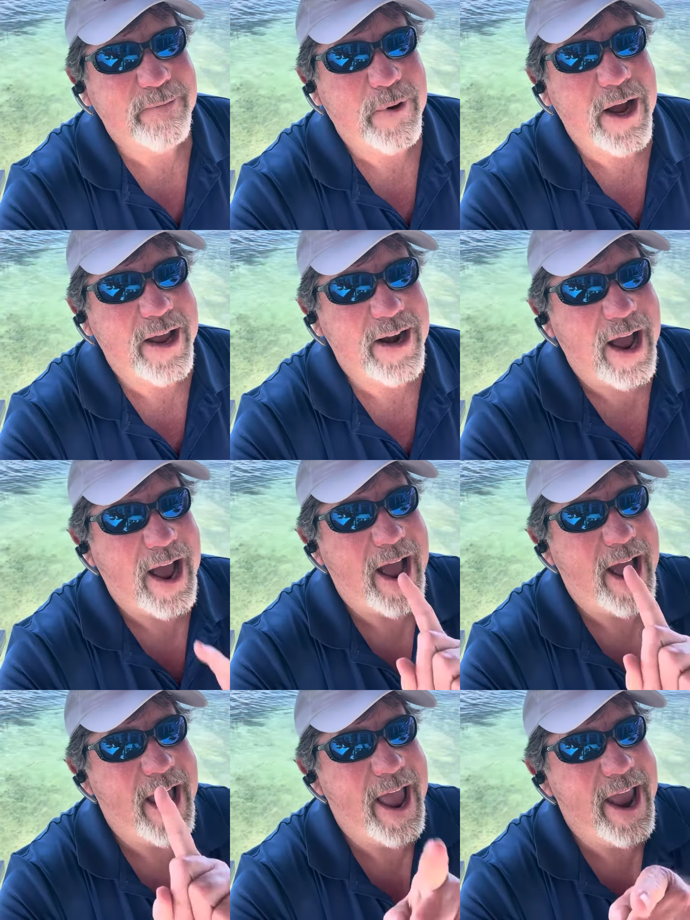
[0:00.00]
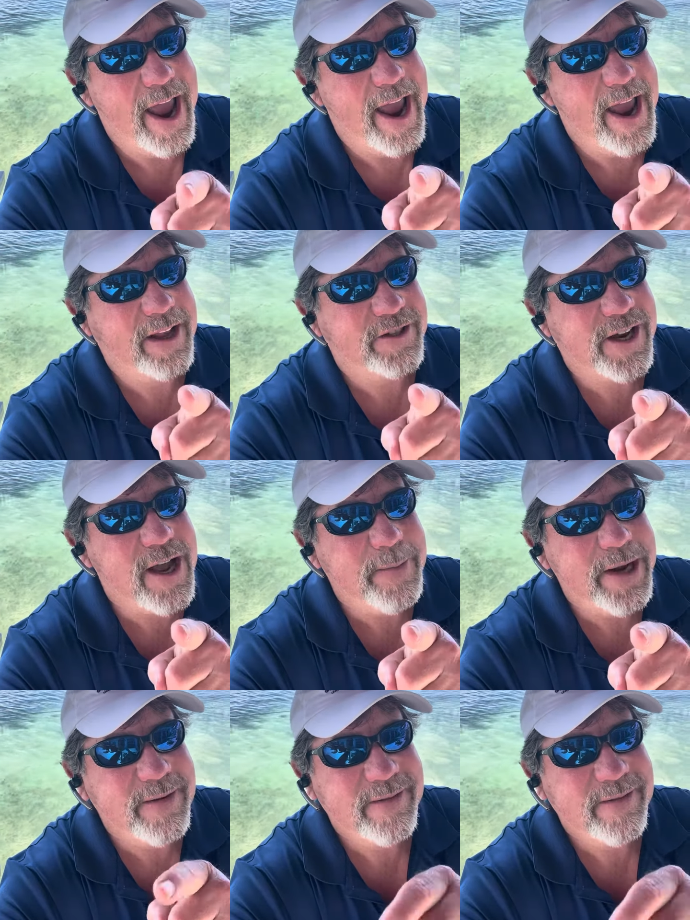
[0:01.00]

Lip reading: but it's coming.